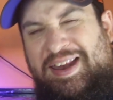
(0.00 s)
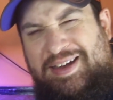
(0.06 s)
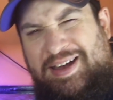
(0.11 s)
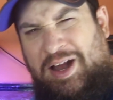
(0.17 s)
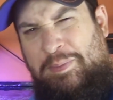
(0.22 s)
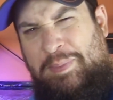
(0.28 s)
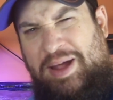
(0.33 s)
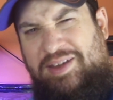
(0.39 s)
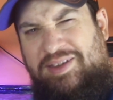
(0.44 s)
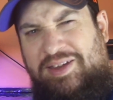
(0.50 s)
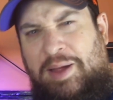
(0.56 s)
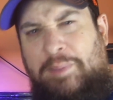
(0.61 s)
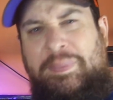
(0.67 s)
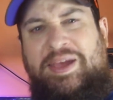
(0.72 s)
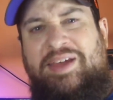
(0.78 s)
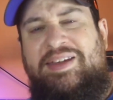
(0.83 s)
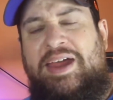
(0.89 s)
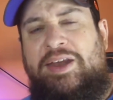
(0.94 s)
it down my
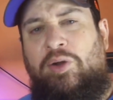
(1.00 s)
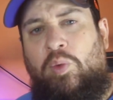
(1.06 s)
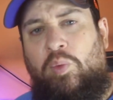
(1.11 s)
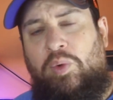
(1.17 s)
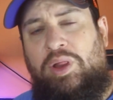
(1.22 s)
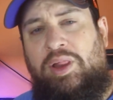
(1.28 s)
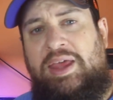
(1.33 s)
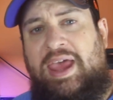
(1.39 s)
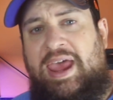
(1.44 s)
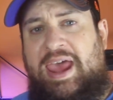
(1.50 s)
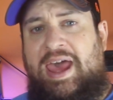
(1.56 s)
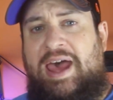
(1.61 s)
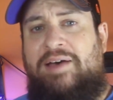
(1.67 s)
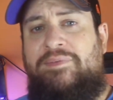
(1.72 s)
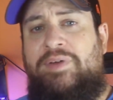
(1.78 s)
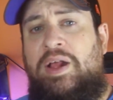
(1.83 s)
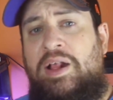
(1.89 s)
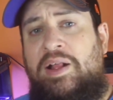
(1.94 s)
sump, because I don't really
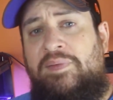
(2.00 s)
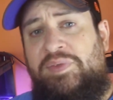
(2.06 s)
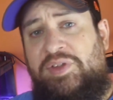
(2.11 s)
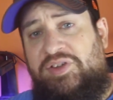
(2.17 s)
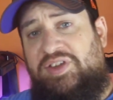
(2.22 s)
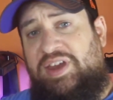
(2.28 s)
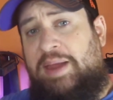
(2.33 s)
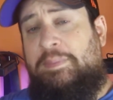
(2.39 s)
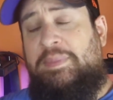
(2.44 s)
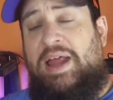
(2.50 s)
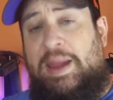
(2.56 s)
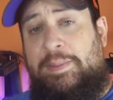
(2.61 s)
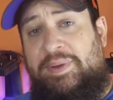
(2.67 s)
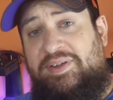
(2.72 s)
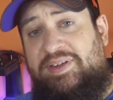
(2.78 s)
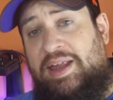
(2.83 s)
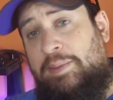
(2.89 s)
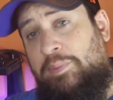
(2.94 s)
have the same type
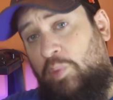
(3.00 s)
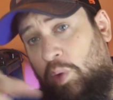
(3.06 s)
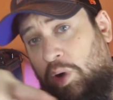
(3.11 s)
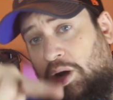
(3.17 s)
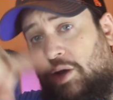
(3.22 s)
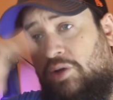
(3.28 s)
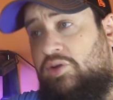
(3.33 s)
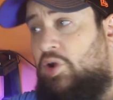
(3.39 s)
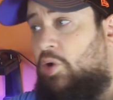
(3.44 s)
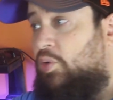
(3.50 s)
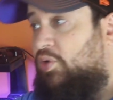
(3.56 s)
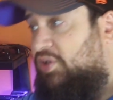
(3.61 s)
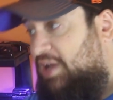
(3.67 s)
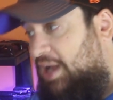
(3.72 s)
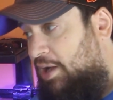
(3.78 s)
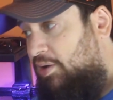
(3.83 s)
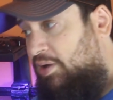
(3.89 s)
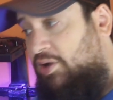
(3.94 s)
of setup where it goes
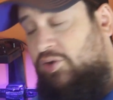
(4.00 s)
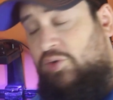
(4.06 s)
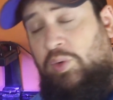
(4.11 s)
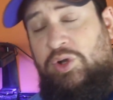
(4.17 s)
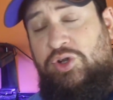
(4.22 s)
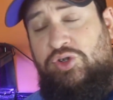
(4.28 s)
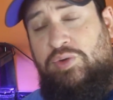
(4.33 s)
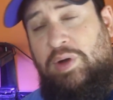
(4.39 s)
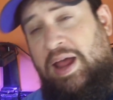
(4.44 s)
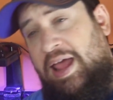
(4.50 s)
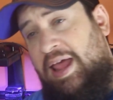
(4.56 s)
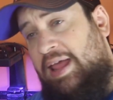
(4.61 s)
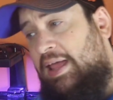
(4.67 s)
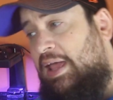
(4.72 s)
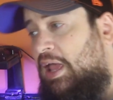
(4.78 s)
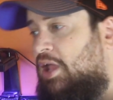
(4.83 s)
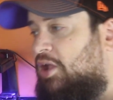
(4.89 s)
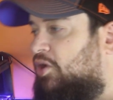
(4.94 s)
down onto a
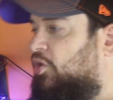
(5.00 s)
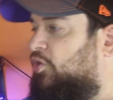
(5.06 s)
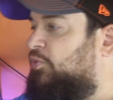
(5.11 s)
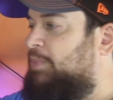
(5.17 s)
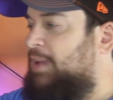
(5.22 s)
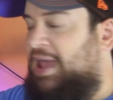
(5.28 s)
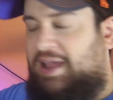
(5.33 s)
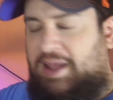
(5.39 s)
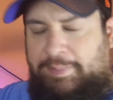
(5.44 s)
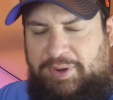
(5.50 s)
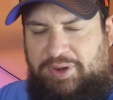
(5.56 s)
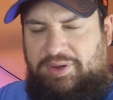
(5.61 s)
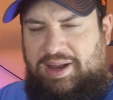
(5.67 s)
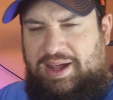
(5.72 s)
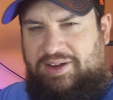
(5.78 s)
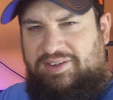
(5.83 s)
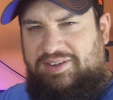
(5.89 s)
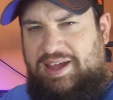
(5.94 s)
tray, goes back up to the
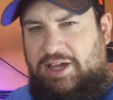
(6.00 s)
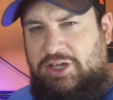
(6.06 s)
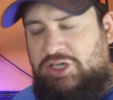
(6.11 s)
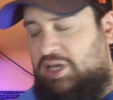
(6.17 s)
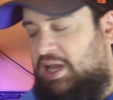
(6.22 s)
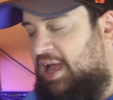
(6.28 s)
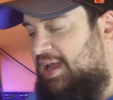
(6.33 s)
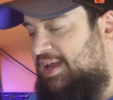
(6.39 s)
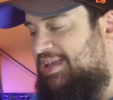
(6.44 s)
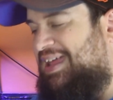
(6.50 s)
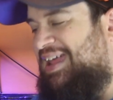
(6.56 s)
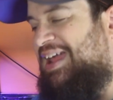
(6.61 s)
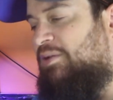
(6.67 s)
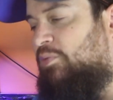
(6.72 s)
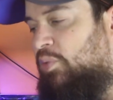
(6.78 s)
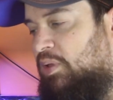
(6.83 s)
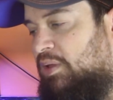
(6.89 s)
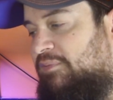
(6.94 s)
next section, I
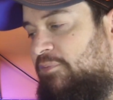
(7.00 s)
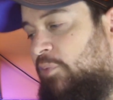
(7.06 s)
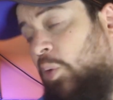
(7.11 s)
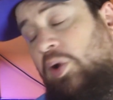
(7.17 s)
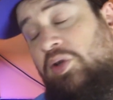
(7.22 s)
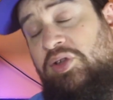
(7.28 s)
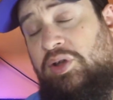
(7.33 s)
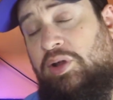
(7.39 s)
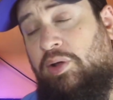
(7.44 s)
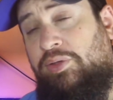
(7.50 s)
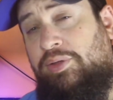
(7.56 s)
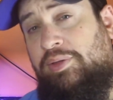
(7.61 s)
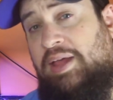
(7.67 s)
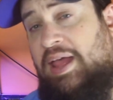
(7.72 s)
can't really force it to go through